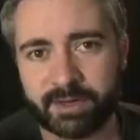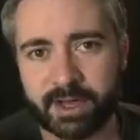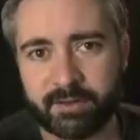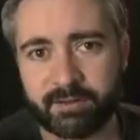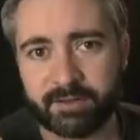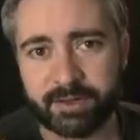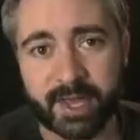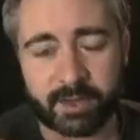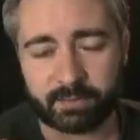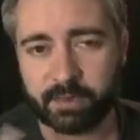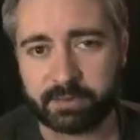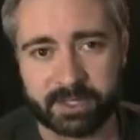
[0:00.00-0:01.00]
Video for
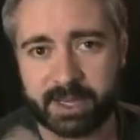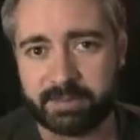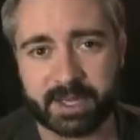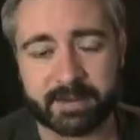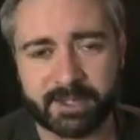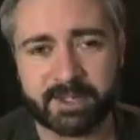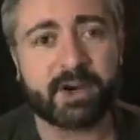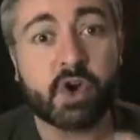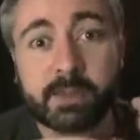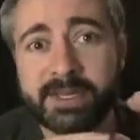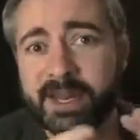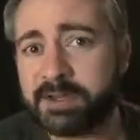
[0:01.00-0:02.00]
that will be coming up soon. I
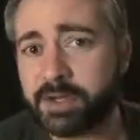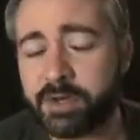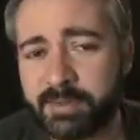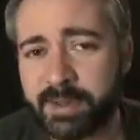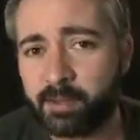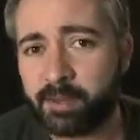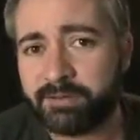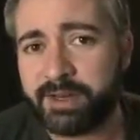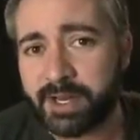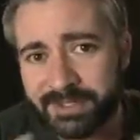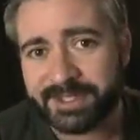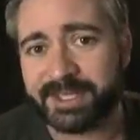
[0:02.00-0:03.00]
normally don't talk about what
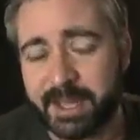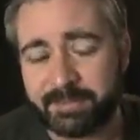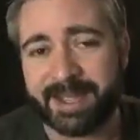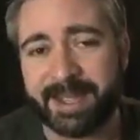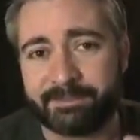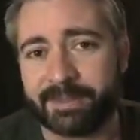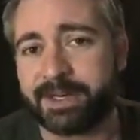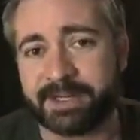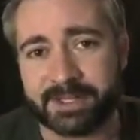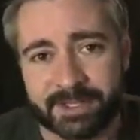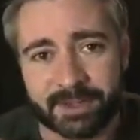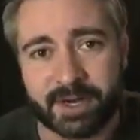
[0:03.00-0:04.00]
videos are coming up, but I
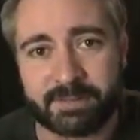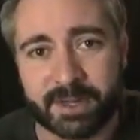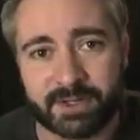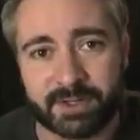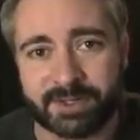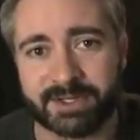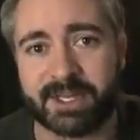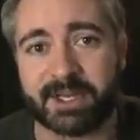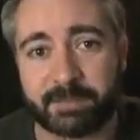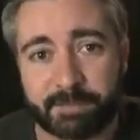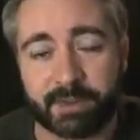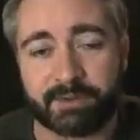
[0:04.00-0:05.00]
just thought I'd mention it because I
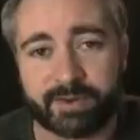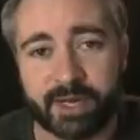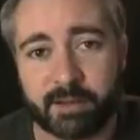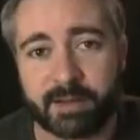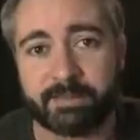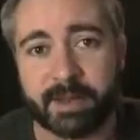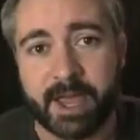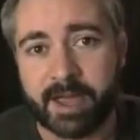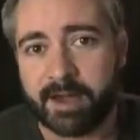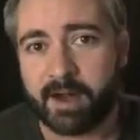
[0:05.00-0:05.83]
did put a video up